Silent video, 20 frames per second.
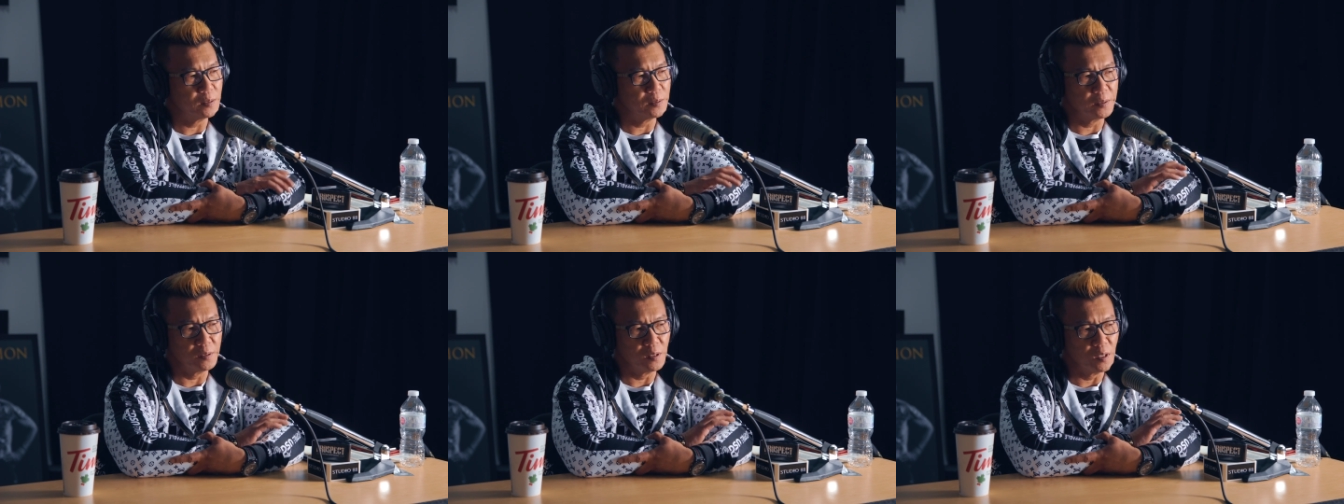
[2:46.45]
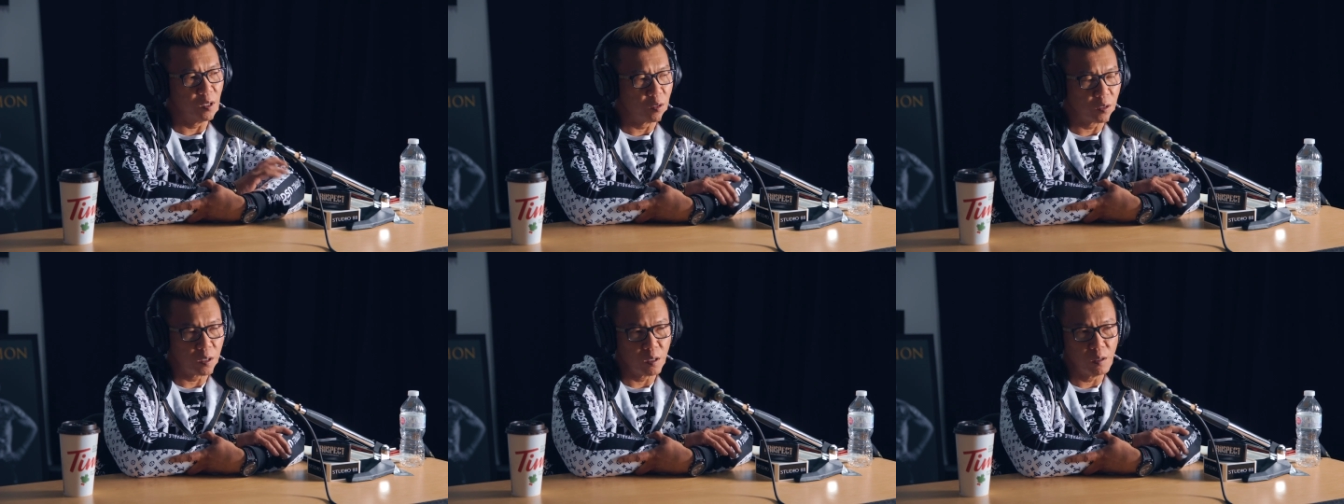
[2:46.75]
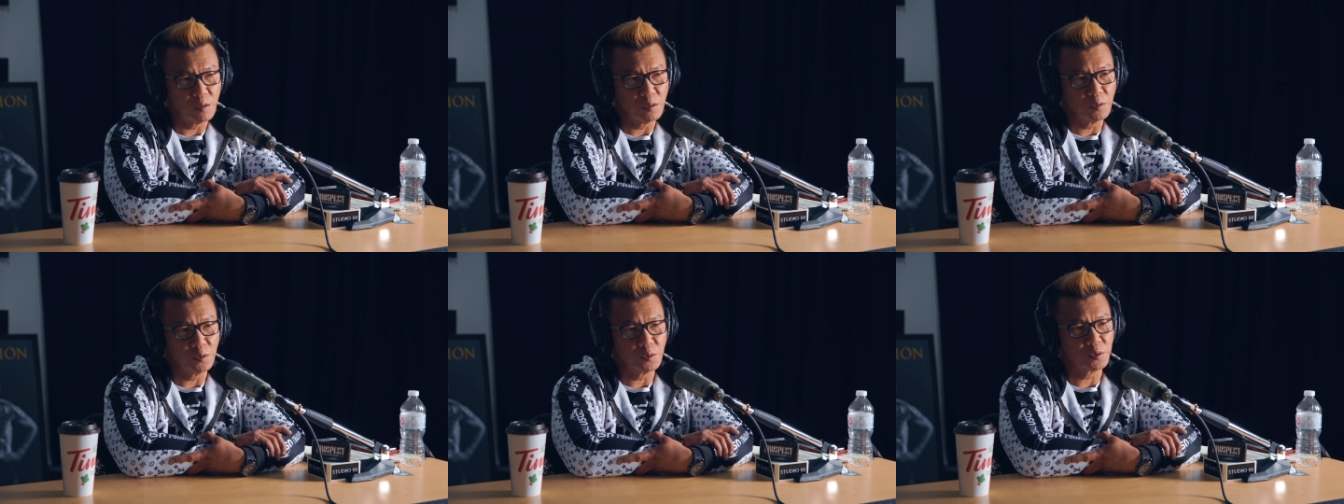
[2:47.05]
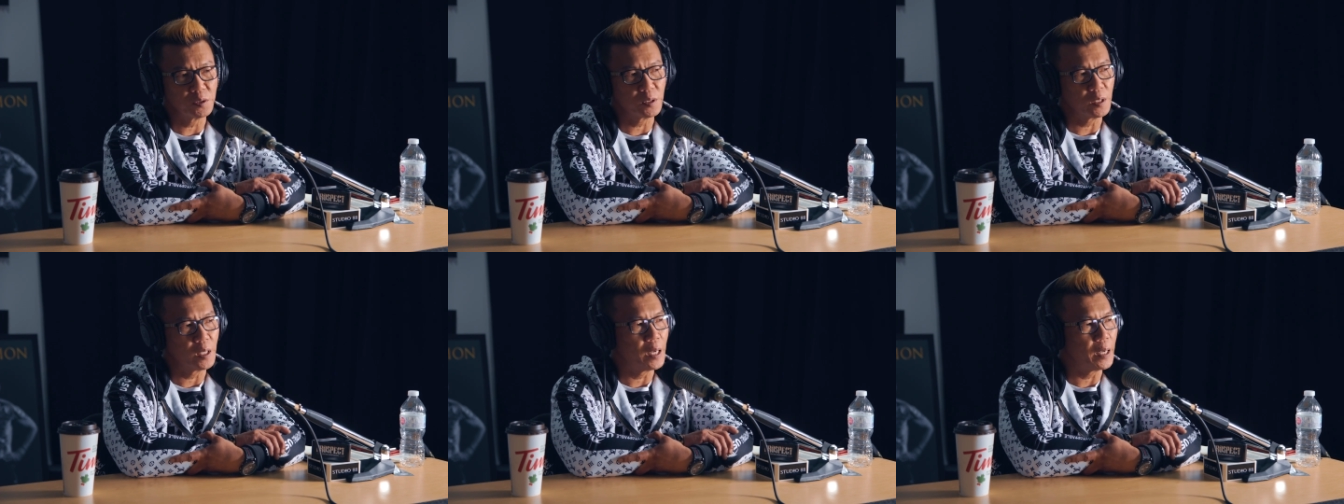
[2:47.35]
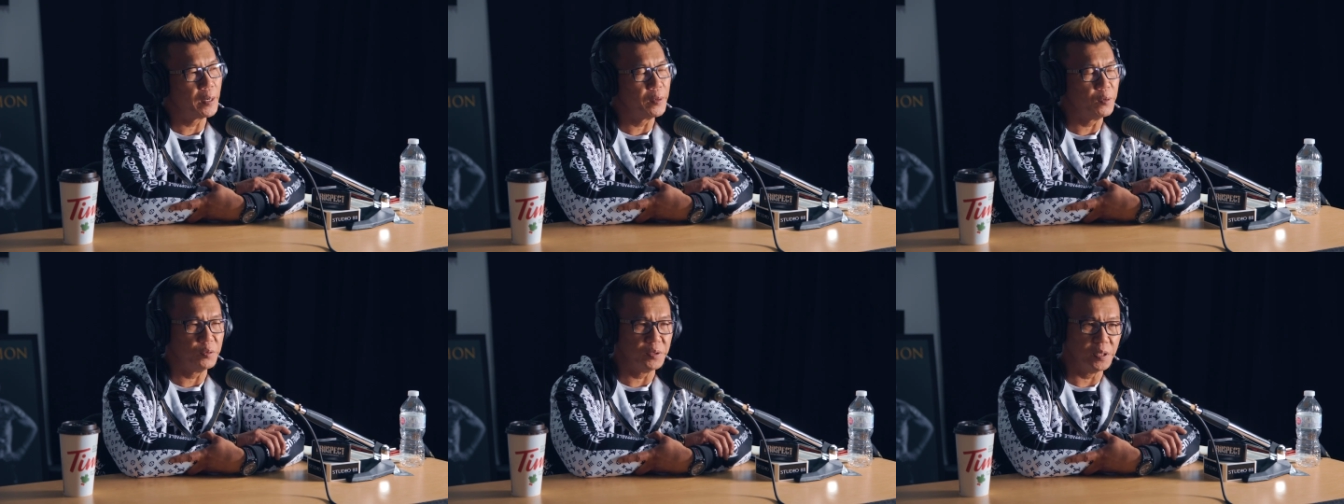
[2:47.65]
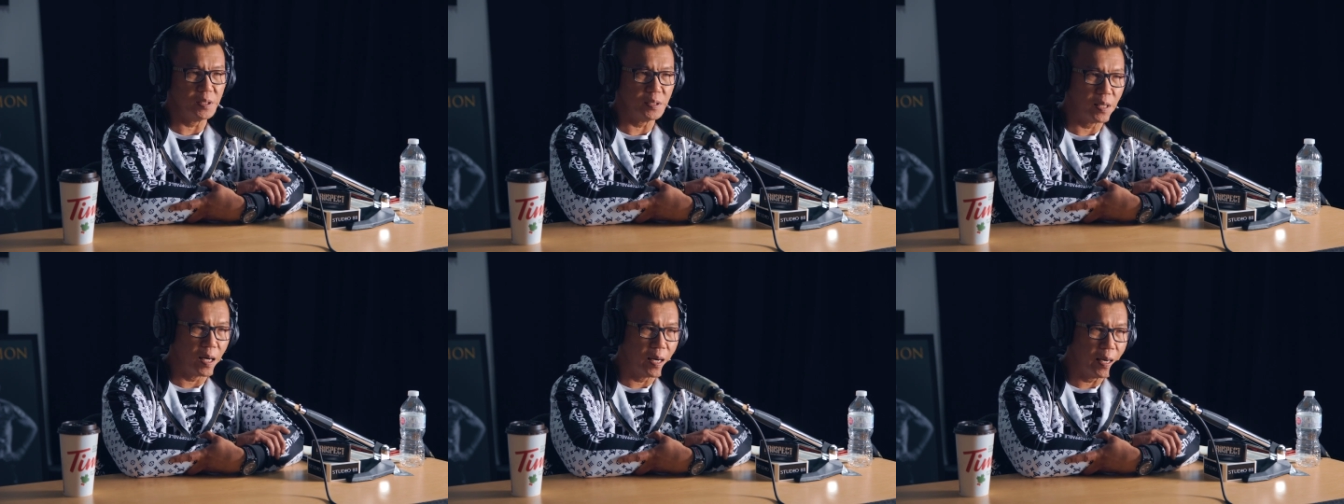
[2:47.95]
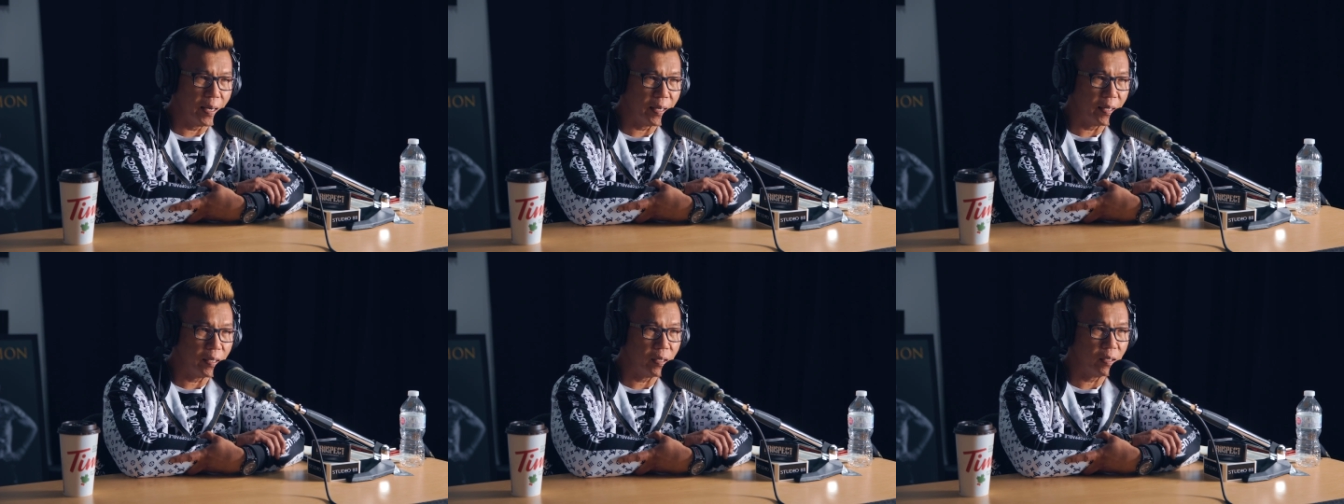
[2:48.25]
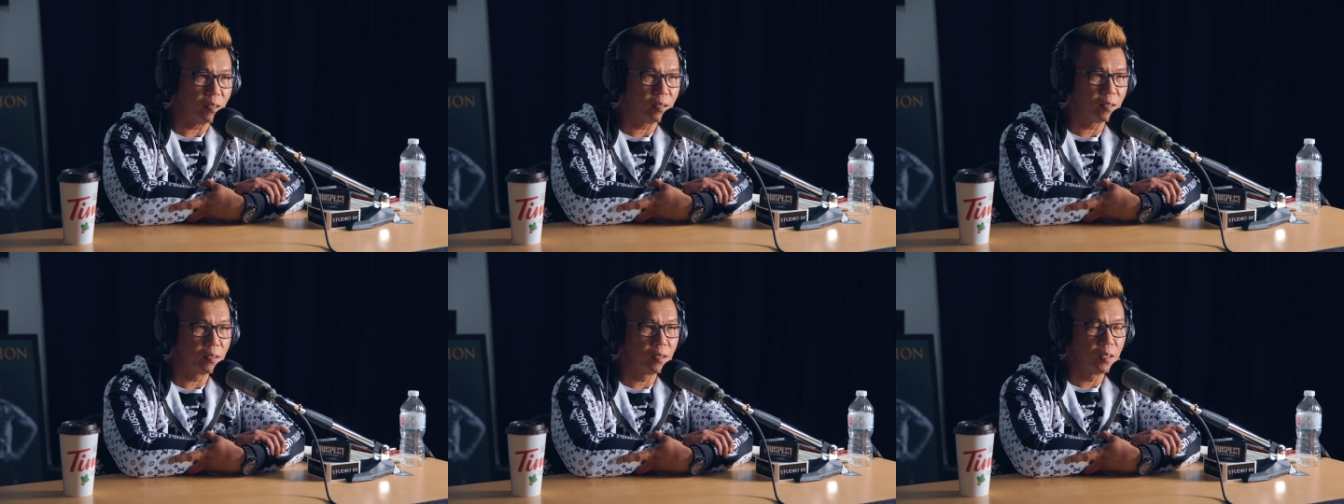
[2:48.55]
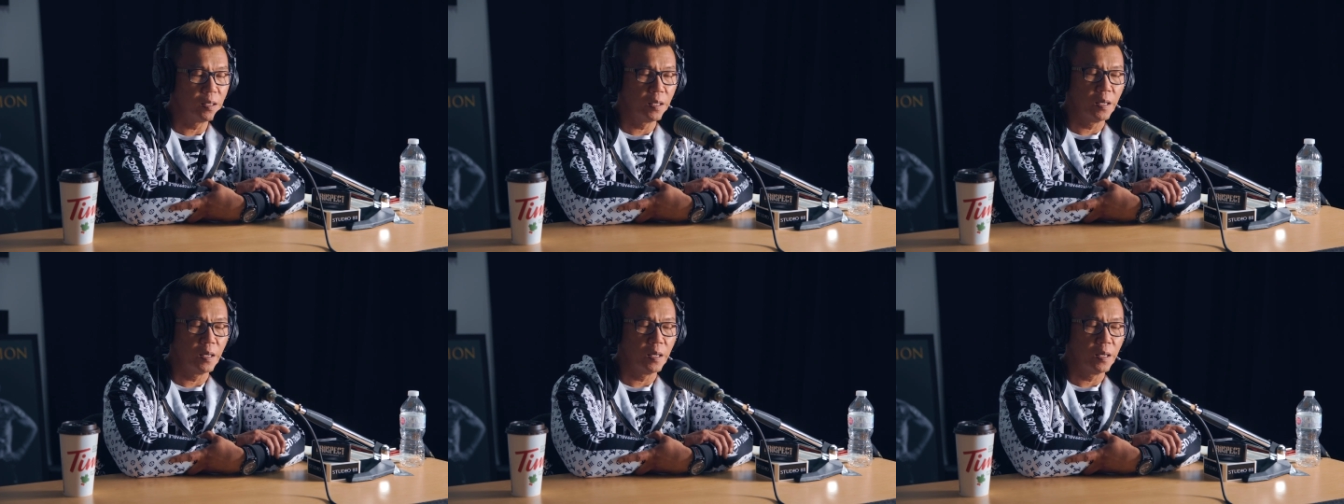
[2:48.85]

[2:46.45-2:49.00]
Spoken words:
logos, new design.